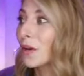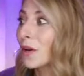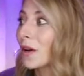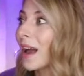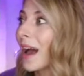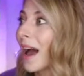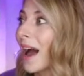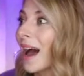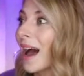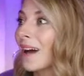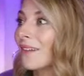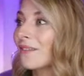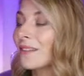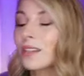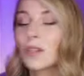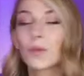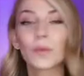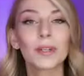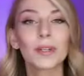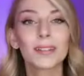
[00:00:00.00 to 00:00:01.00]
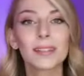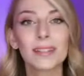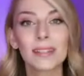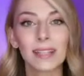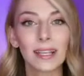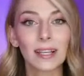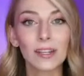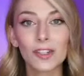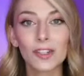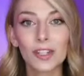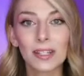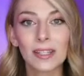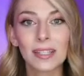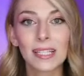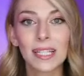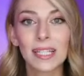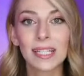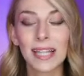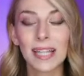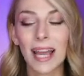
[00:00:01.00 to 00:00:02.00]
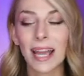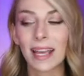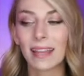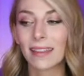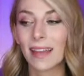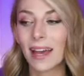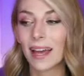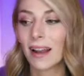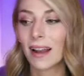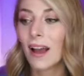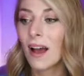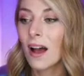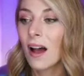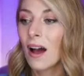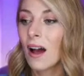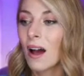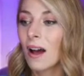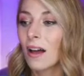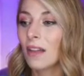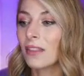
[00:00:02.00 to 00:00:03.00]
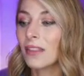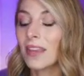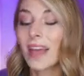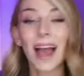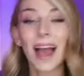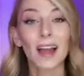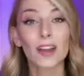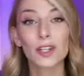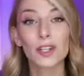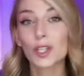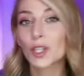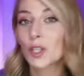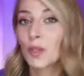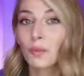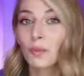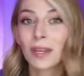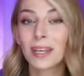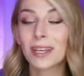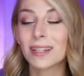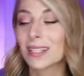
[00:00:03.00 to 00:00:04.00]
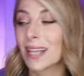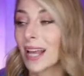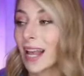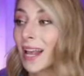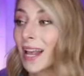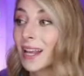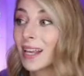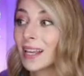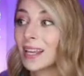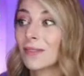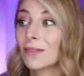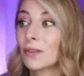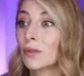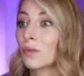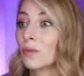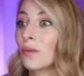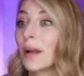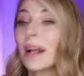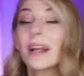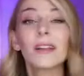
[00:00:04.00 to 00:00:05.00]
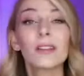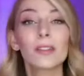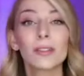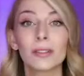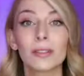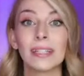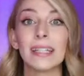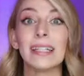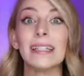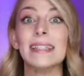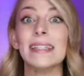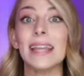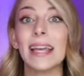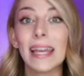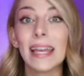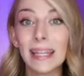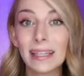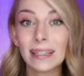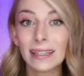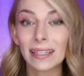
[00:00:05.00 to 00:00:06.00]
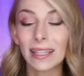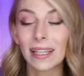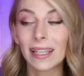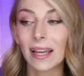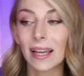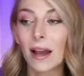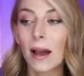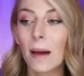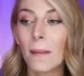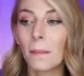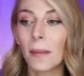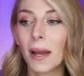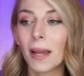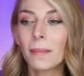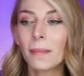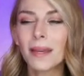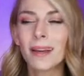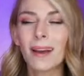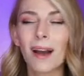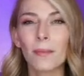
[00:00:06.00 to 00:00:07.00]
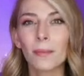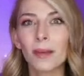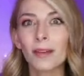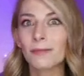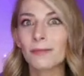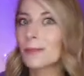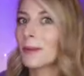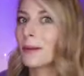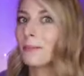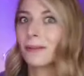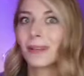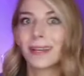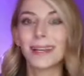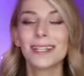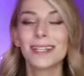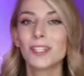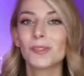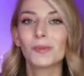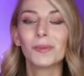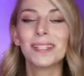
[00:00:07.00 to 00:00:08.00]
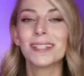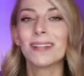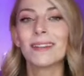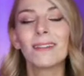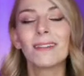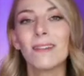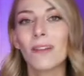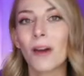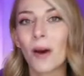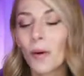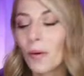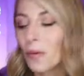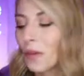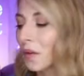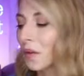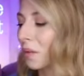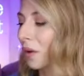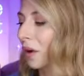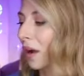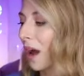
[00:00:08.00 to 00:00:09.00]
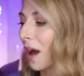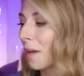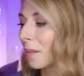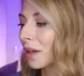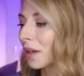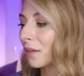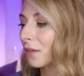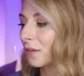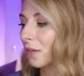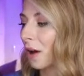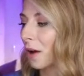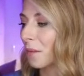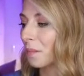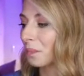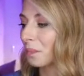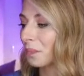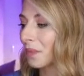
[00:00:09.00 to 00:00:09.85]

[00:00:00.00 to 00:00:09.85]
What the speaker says: have these realizations today that the actions we take even regularly, daily, might be coming from a place we didn't know they were coming from.